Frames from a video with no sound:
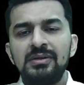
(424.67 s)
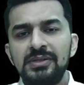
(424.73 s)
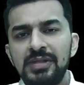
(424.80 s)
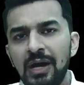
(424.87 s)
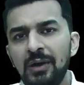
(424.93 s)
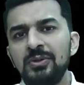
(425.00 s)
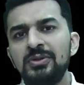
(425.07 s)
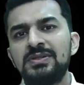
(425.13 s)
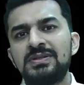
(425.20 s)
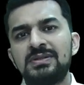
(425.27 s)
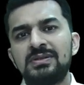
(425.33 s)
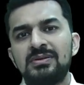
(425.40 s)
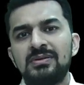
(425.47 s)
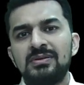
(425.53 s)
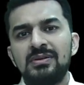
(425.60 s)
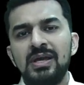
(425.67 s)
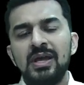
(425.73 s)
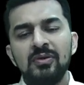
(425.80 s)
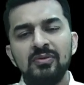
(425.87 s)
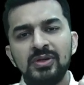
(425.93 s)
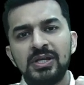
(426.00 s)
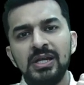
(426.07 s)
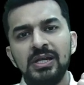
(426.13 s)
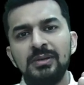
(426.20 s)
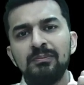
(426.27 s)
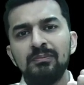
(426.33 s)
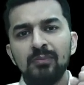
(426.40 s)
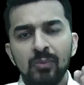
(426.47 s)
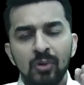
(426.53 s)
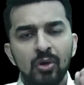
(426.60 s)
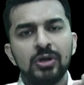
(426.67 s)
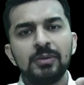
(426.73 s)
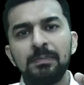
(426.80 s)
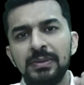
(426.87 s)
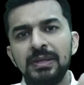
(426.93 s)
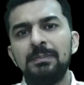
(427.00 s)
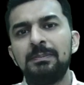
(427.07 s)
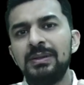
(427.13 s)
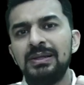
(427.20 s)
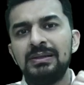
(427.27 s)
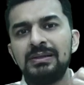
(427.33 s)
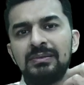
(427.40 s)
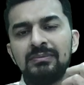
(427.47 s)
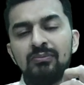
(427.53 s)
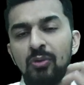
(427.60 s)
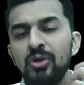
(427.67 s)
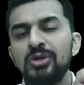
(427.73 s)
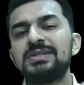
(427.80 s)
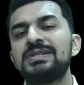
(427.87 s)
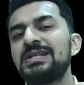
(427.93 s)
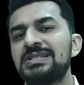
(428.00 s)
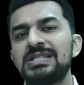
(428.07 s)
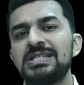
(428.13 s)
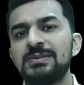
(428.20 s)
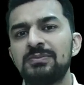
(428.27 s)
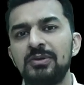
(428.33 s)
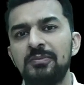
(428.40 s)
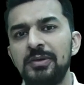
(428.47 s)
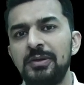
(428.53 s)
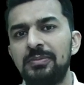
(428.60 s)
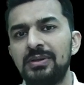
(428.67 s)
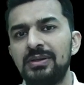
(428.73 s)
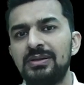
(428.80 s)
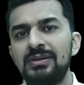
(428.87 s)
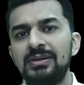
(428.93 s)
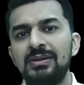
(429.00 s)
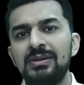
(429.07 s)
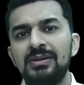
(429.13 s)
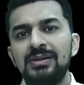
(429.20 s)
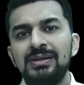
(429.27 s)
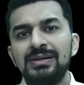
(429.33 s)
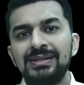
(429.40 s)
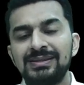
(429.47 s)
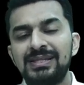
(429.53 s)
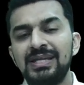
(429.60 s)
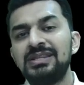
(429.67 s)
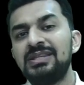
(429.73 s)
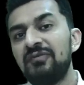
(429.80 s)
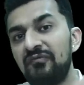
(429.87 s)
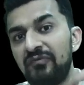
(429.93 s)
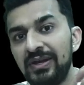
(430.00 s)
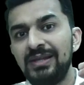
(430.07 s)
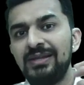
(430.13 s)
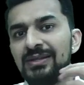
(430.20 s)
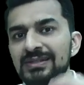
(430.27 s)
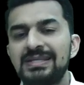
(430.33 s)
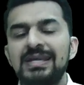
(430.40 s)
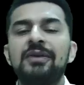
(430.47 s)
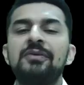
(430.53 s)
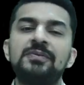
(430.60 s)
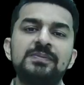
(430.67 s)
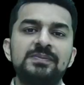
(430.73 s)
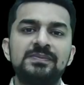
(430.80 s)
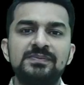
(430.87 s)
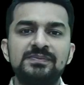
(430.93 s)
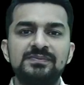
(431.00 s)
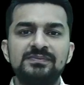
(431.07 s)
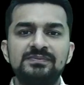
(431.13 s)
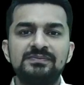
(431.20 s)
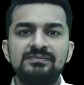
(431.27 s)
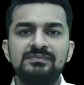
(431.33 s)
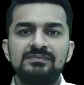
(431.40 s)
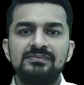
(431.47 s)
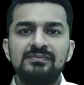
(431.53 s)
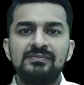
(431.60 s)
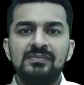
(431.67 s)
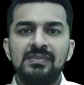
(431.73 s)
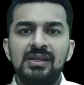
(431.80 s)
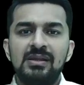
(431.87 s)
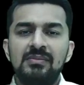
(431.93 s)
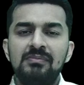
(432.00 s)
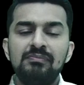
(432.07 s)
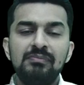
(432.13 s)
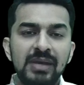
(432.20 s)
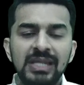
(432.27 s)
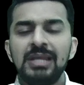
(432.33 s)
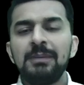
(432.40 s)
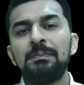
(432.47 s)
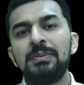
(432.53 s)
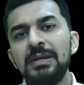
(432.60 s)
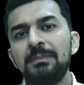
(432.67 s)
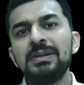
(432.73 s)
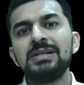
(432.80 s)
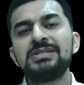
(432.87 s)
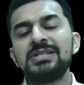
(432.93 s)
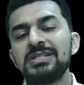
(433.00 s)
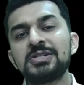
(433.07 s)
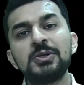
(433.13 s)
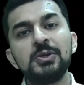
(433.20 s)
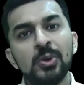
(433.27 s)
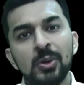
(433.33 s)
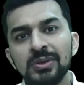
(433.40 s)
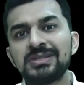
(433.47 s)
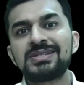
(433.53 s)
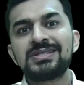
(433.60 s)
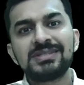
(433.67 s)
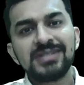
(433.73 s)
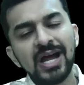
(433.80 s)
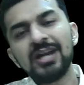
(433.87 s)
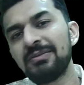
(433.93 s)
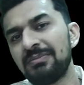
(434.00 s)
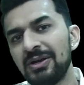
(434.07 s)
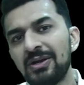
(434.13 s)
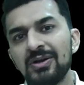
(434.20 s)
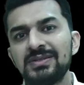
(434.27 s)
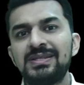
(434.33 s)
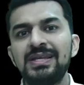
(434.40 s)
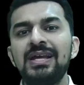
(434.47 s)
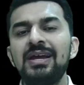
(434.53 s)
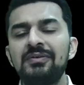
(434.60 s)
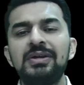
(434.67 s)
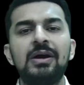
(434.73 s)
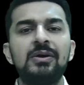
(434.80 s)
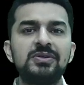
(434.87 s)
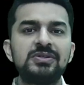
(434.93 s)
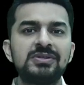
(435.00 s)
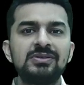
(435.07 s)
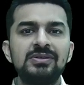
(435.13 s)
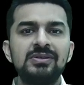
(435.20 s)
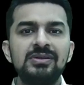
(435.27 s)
Doubts have killed more people, more successful people than the failures have. Many people just don't start because they have doubts.